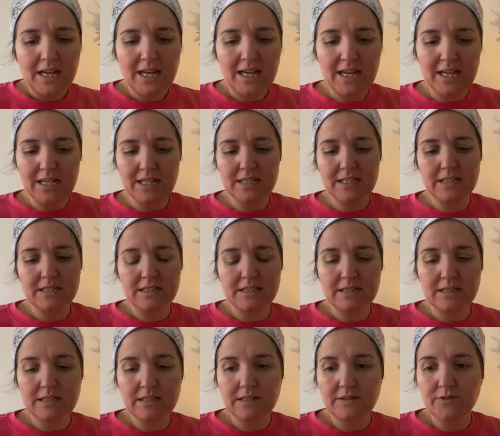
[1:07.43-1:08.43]

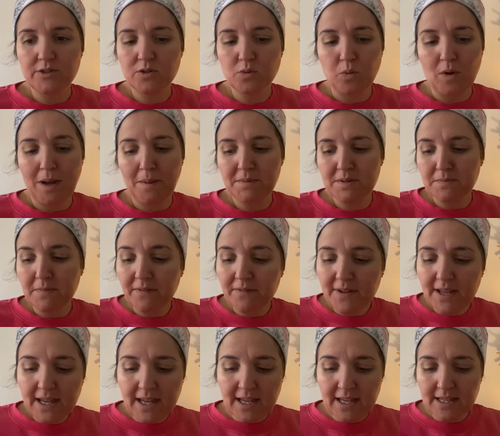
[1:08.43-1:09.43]
And just wipe my
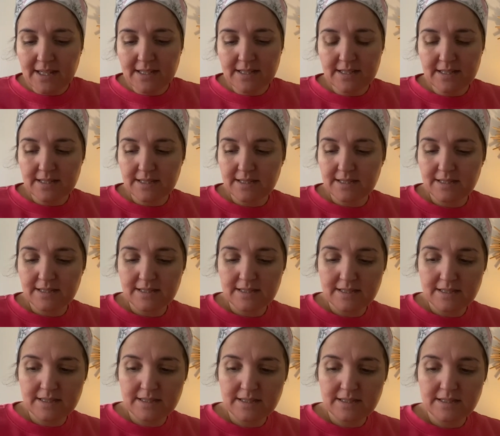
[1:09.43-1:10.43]

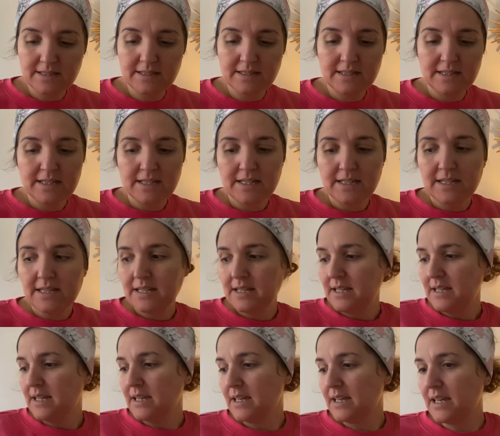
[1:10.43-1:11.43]
face.
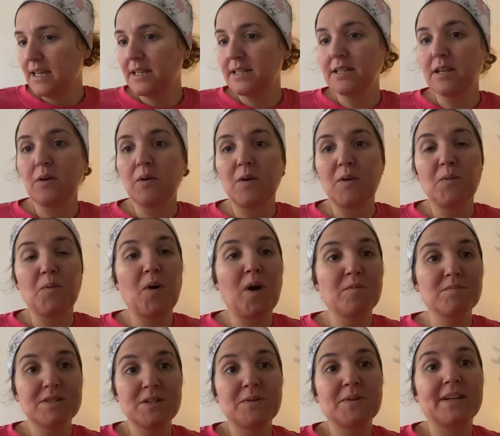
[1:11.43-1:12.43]
And what
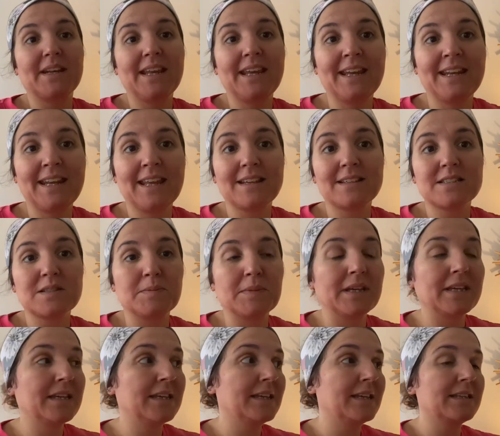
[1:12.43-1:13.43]
I'm doing here next to
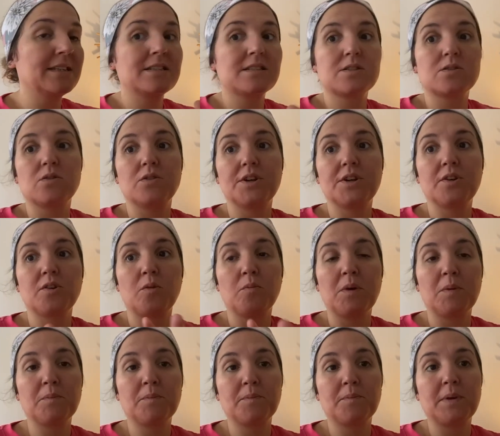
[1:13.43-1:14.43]
me is sorting all
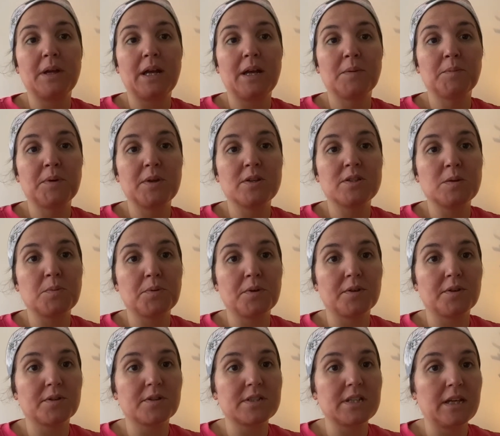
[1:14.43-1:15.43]
my beauty
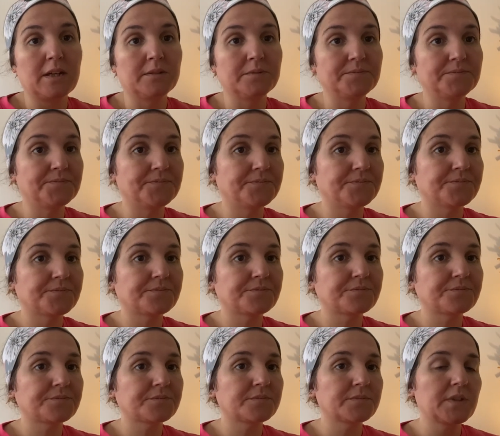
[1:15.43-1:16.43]
products out
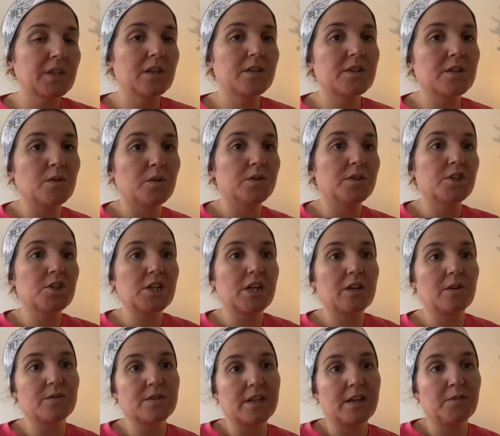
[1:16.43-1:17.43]
to go on the
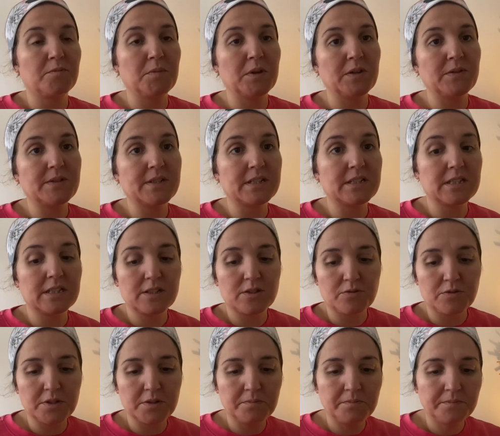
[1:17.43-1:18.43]
shelves that I've moved into this
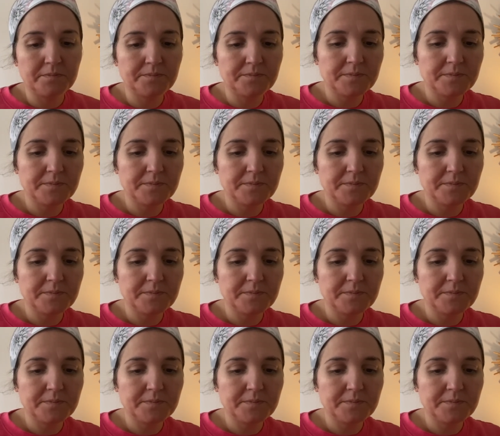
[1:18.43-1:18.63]
room.